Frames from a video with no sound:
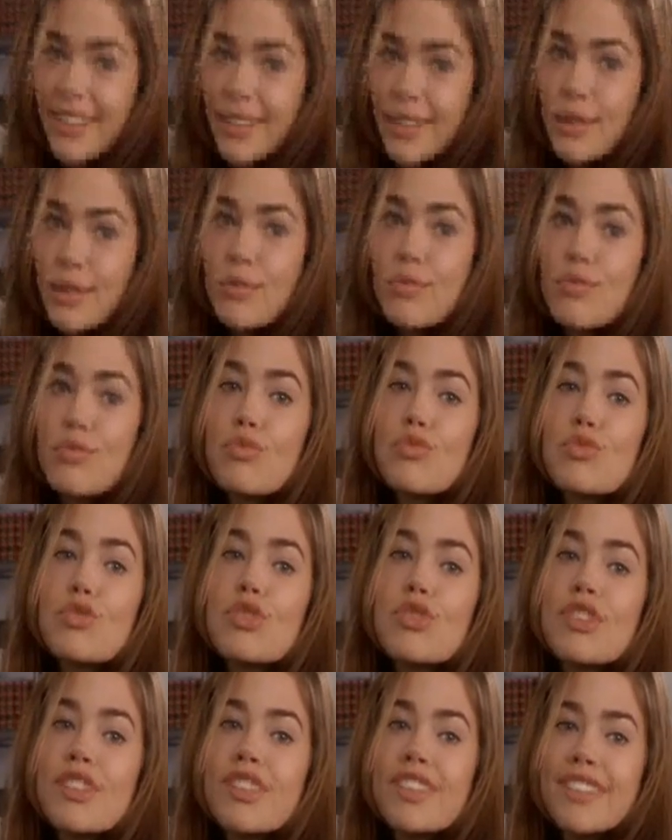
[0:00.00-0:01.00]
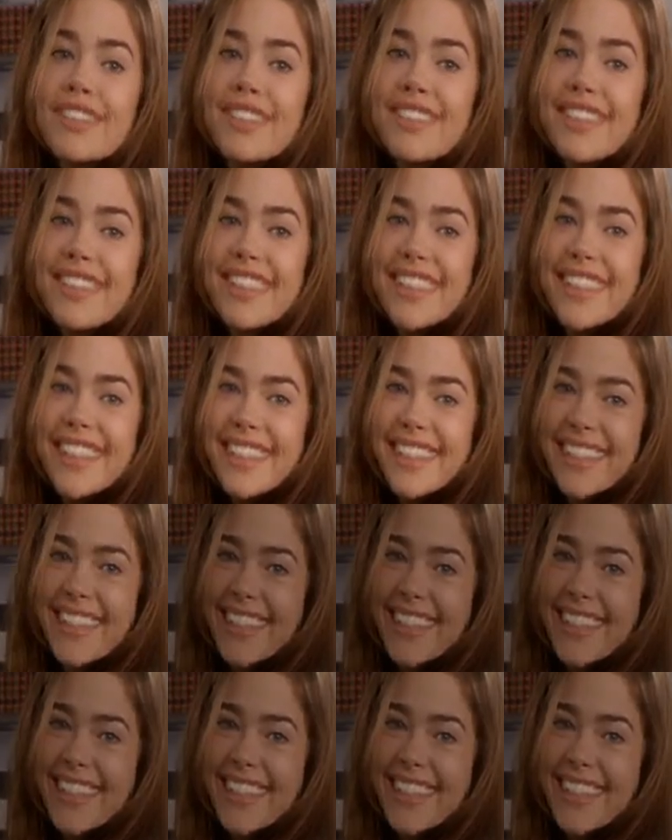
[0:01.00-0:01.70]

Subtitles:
Nobody speaks.